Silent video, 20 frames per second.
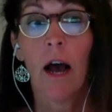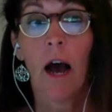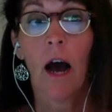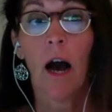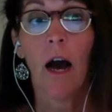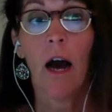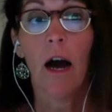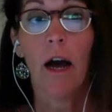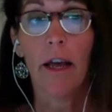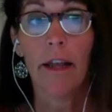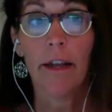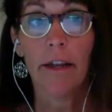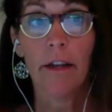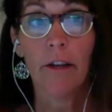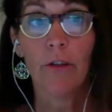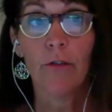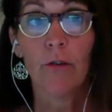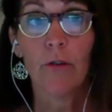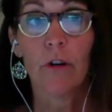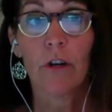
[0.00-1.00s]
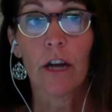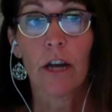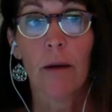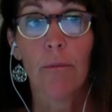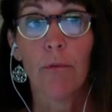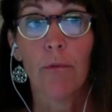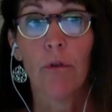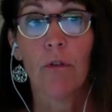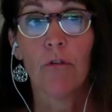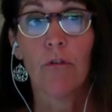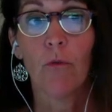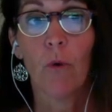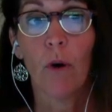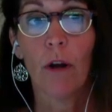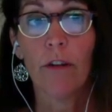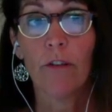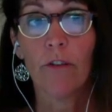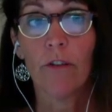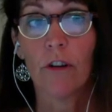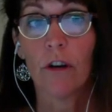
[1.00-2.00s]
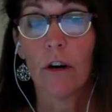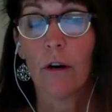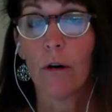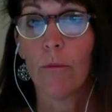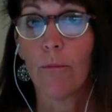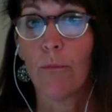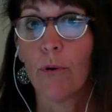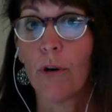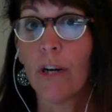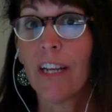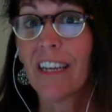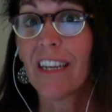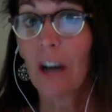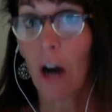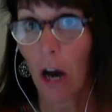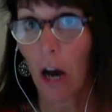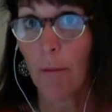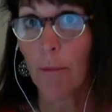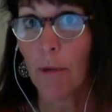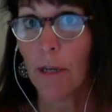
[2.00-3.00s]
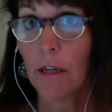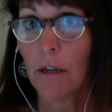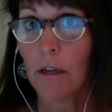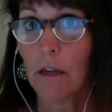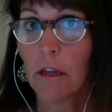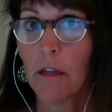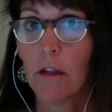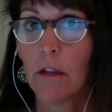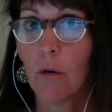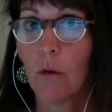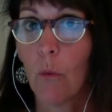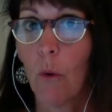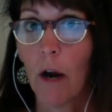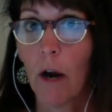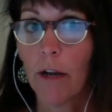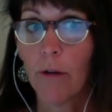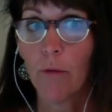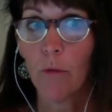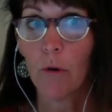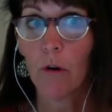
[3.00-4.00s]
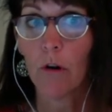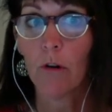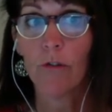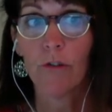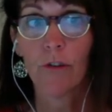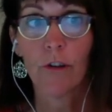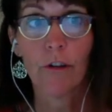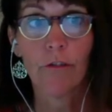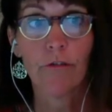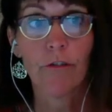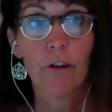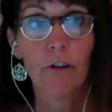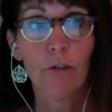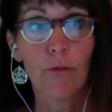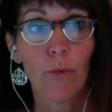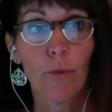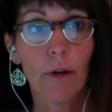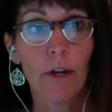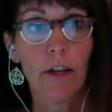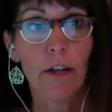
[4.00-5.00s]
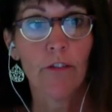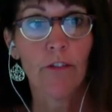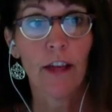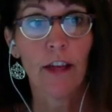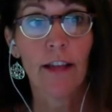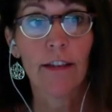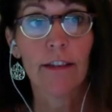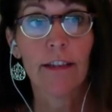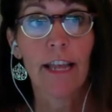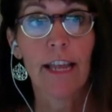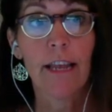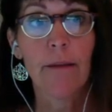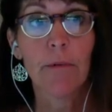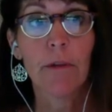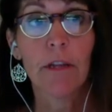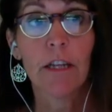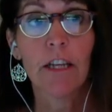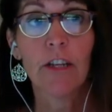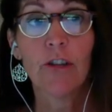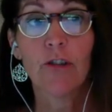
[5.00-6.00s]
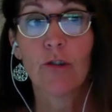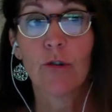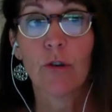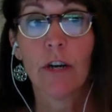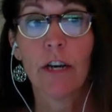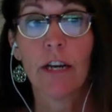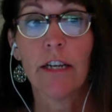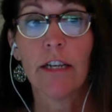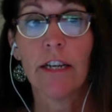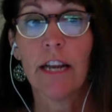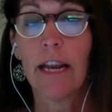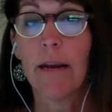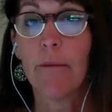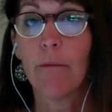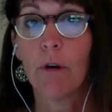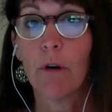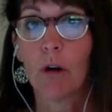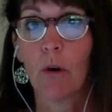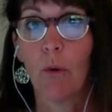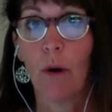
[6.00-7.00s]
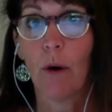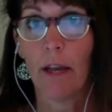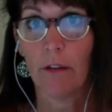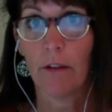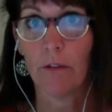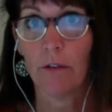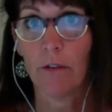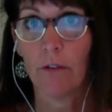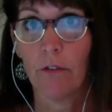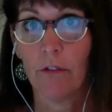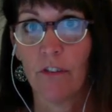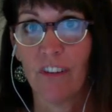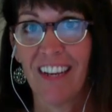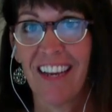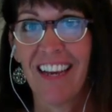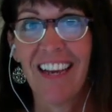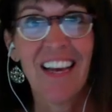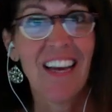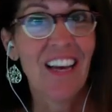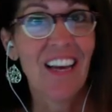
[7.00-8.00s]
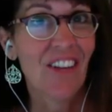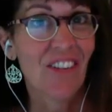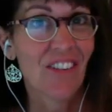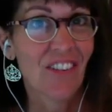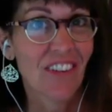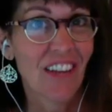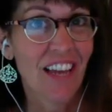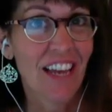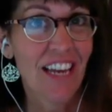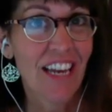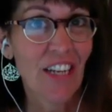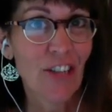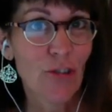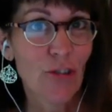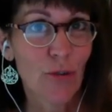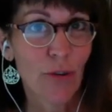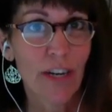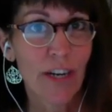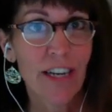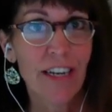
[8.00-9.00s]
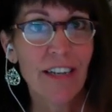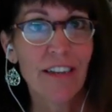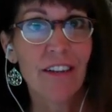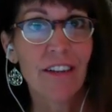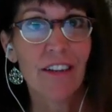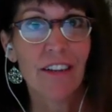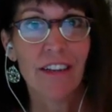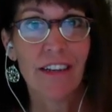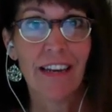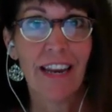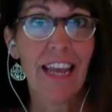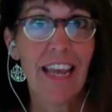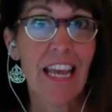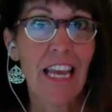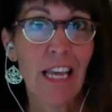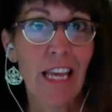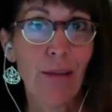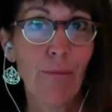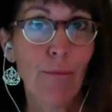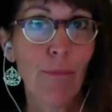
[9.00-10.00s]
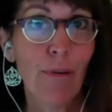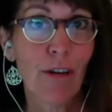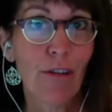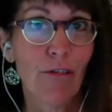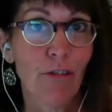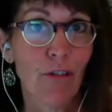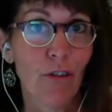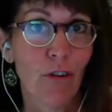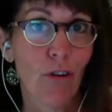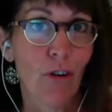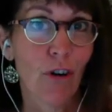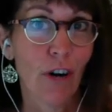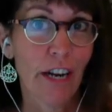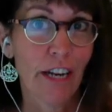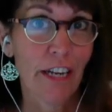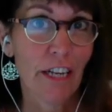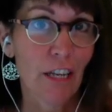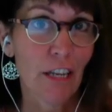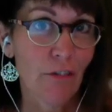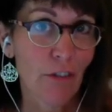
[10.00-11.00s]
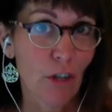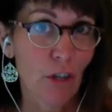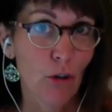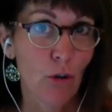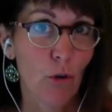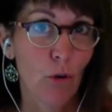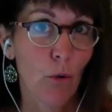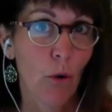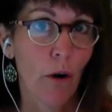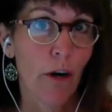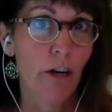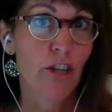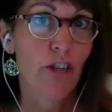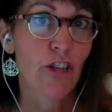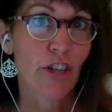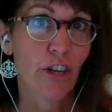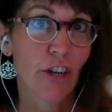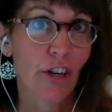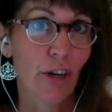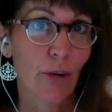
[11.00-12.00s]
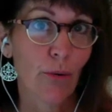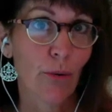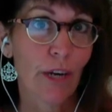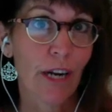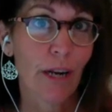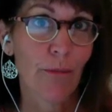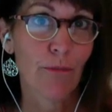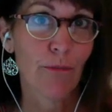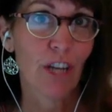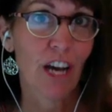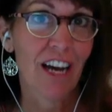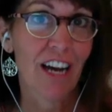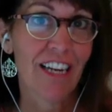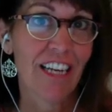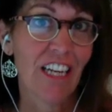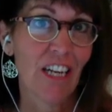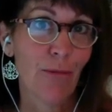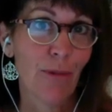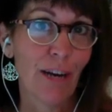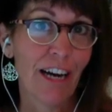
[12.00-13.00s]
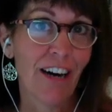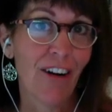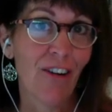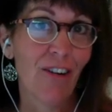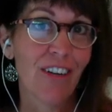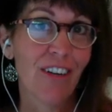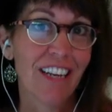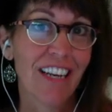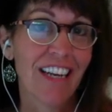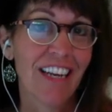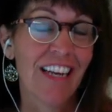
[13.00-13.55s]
And these are a couple of ones that are pretty common in the wine world. So the first one is that labeling trade name request. A trade name, for any of you who aren't sure what I'm talking about,